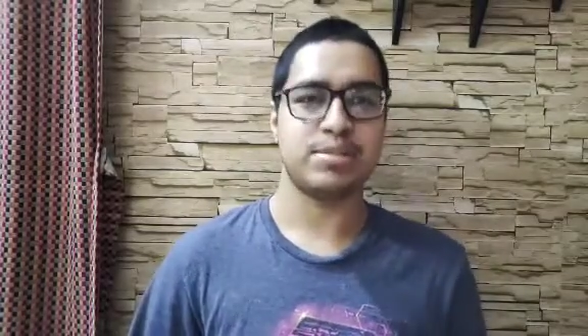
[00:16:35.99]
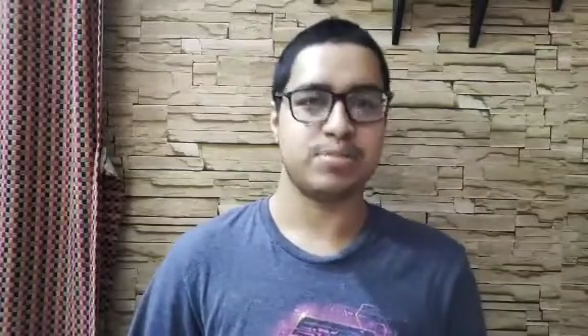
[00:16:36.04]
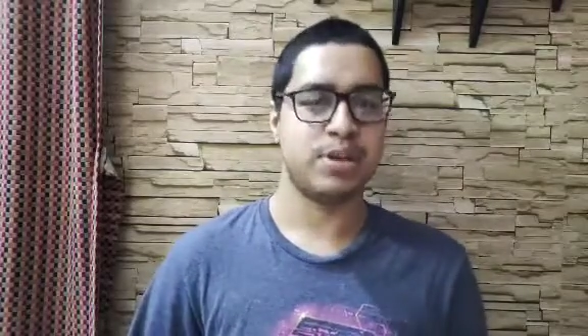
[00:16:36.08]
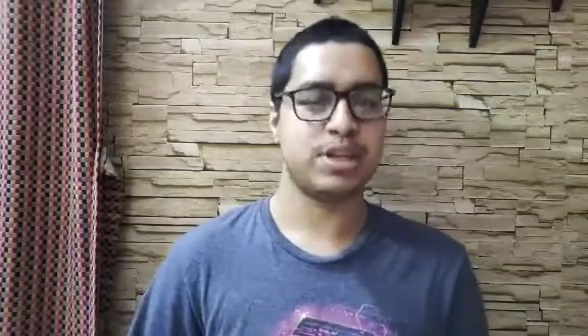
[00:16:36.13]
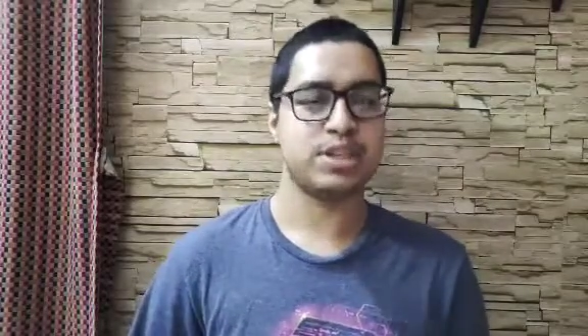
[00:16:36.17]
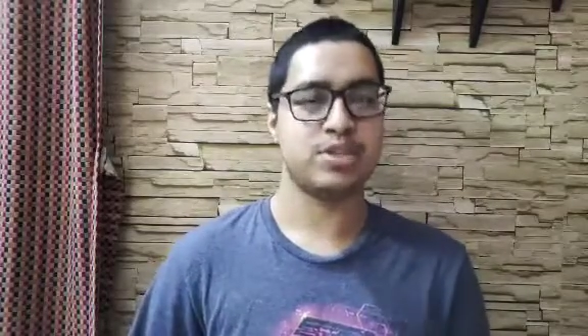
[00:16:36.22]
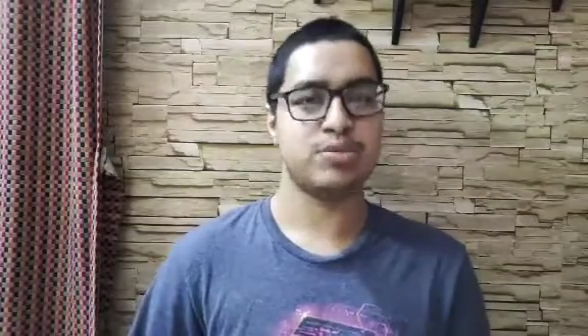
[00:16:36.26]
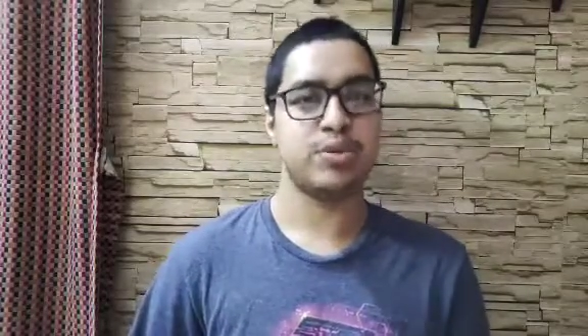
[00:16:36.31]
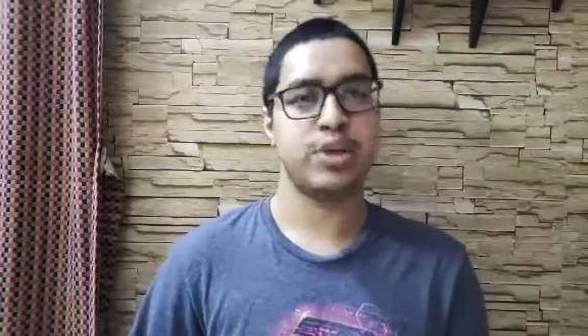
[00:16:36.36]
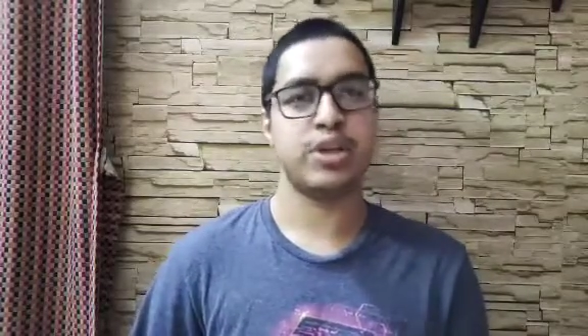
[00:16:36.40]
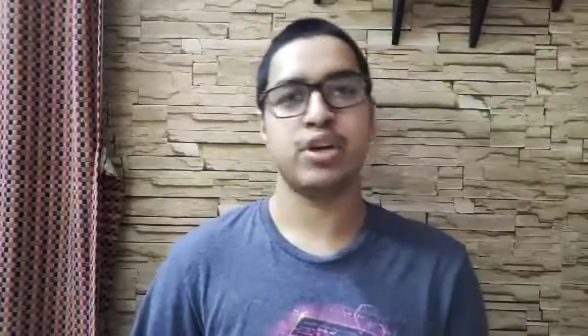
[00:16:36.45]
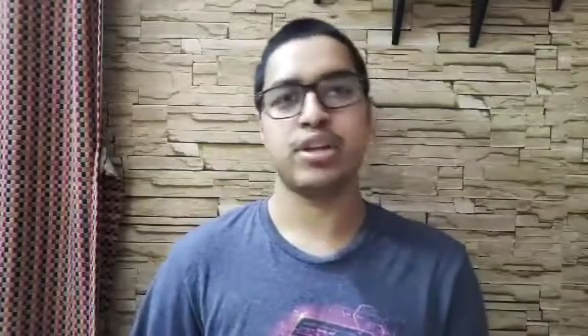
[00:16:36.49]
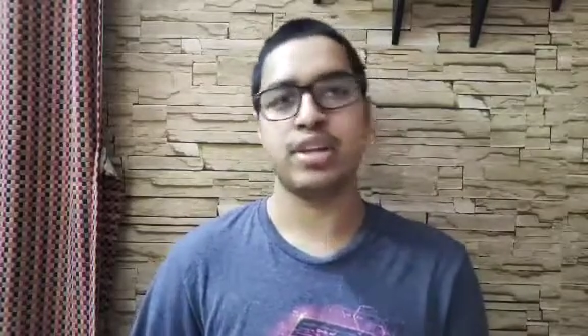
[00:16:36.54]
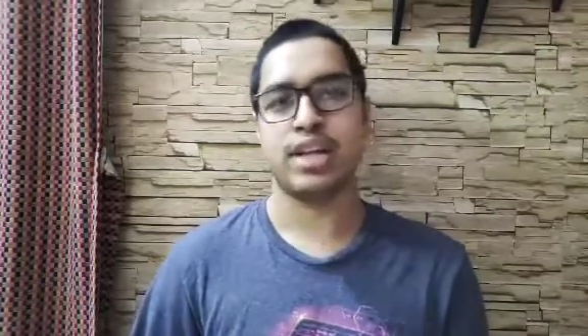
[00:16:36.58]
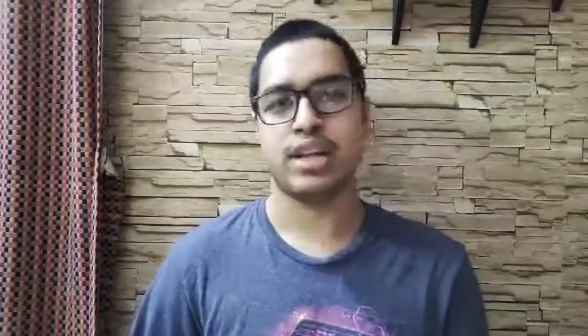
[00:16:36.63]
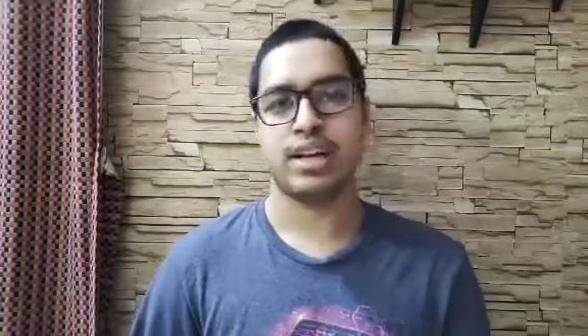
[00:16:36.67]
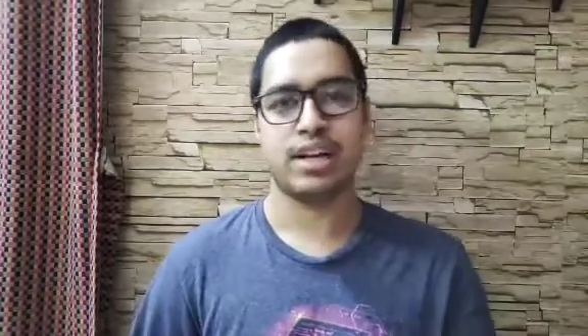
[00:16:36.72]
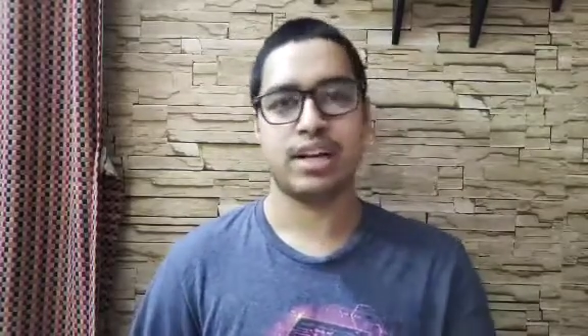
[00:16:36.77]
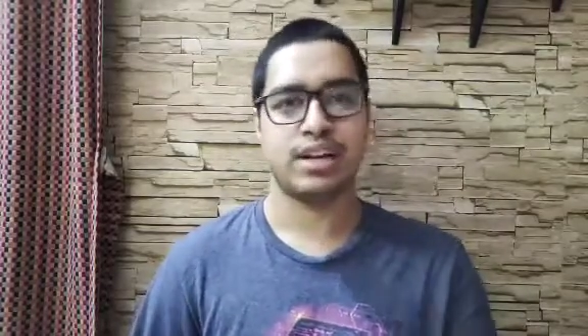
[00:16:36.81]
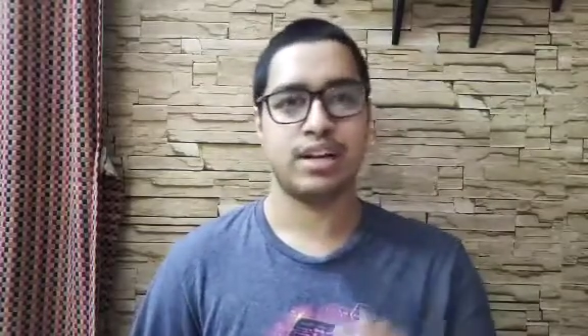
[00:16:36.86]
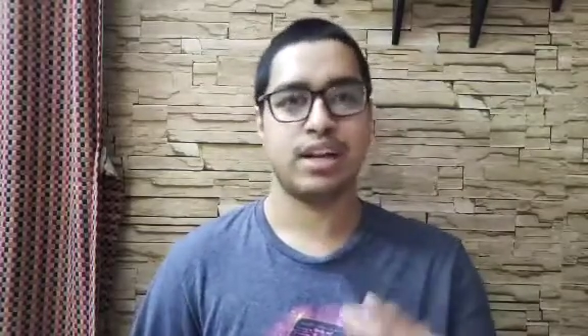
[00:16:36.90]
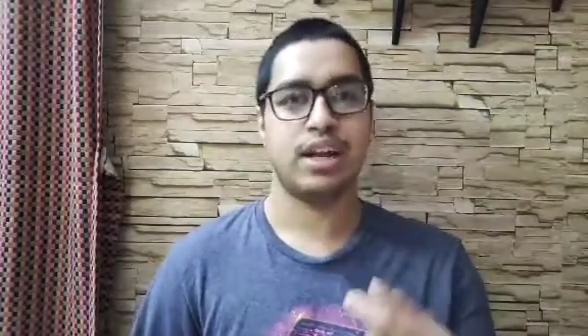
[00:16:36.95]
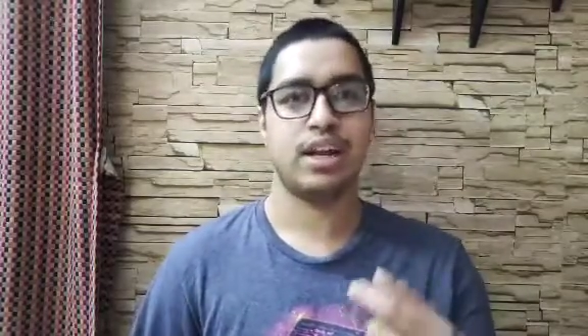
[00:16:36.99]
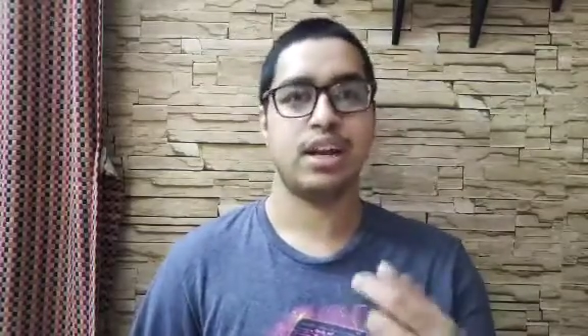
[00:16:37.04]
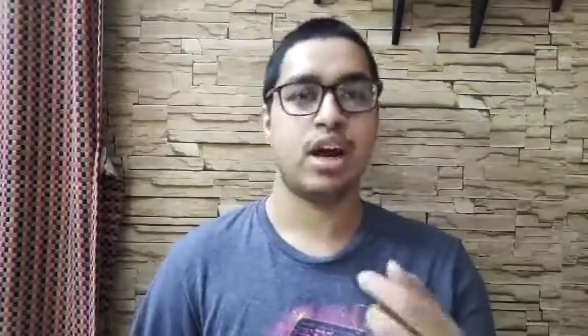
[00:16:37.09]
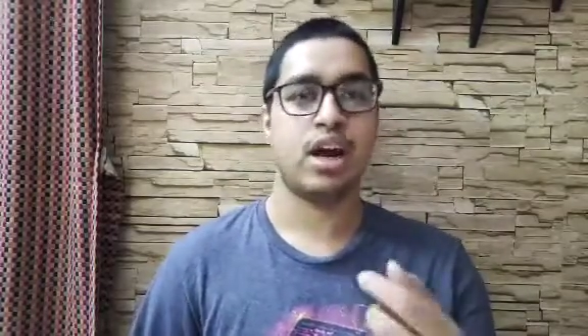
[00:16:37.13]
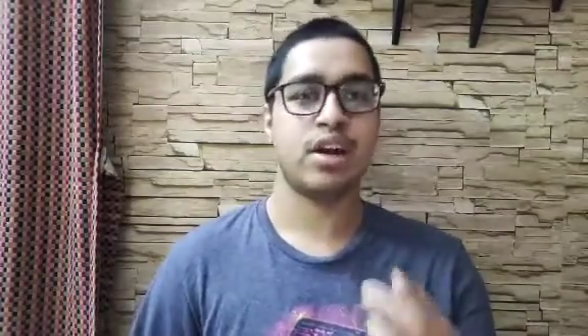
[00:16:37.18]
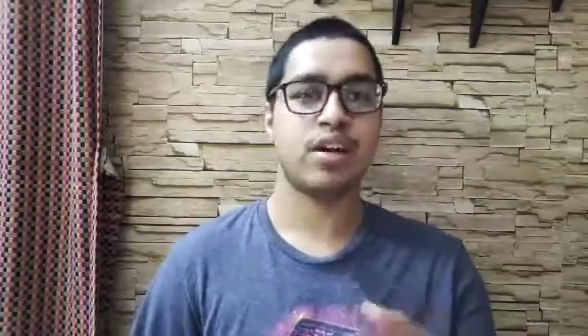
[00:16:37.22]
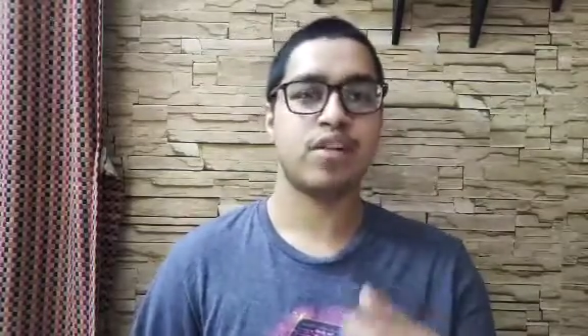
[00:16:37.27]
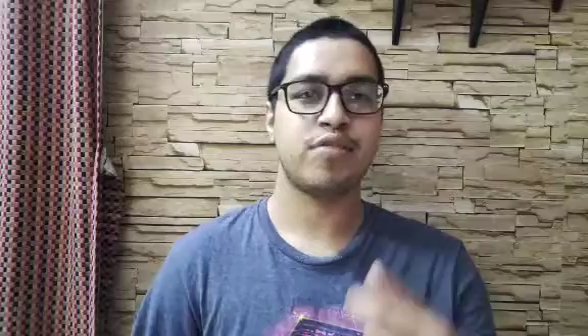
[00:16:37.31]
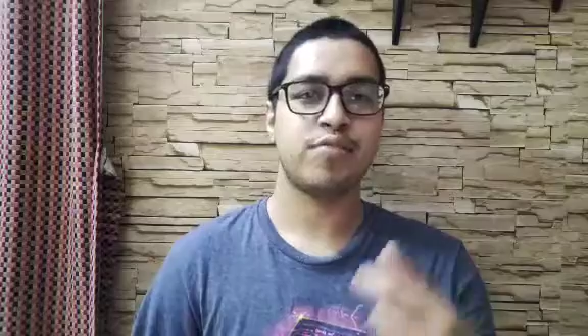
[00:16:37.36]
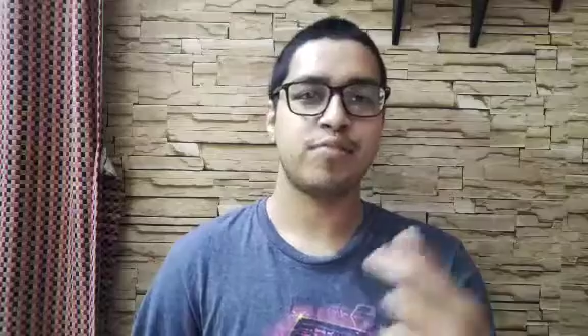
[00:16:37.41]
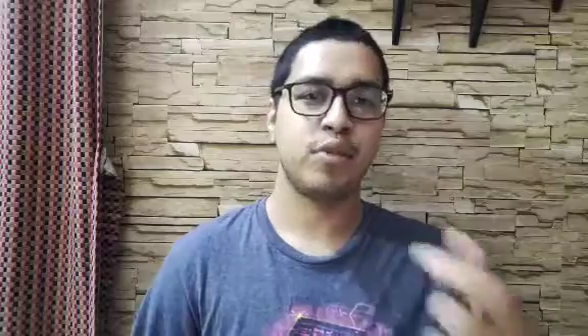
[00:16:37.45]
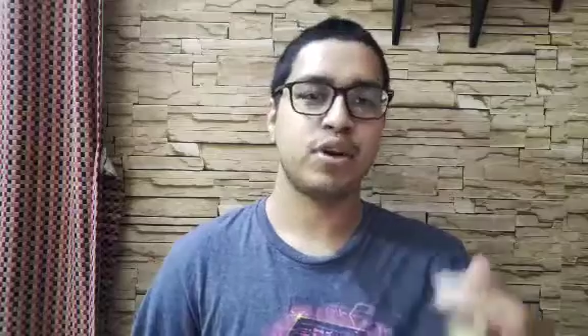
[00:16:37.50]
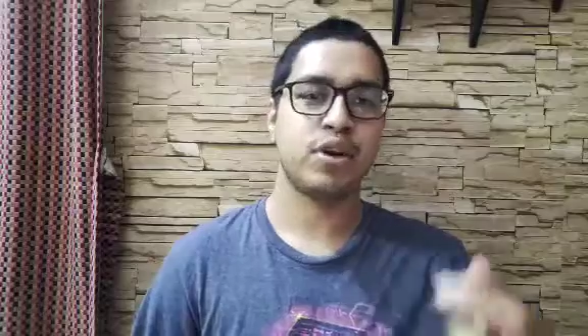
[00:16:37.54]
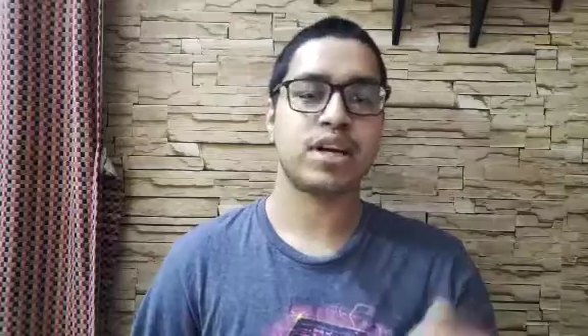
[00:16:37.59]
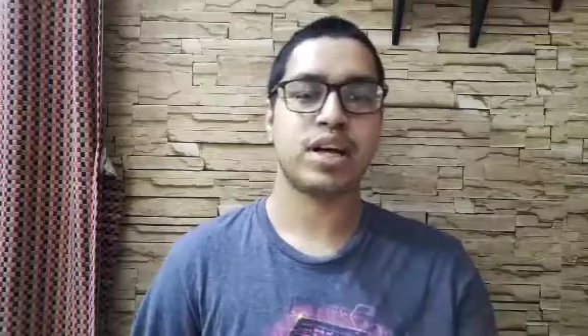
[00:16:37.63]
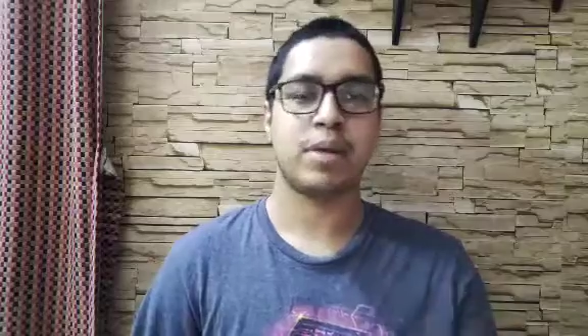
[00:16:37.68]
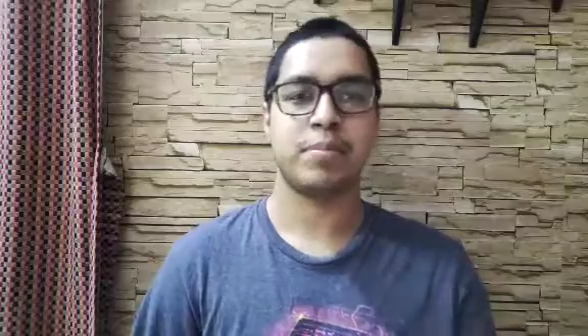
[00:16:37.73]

because we know that a lot of more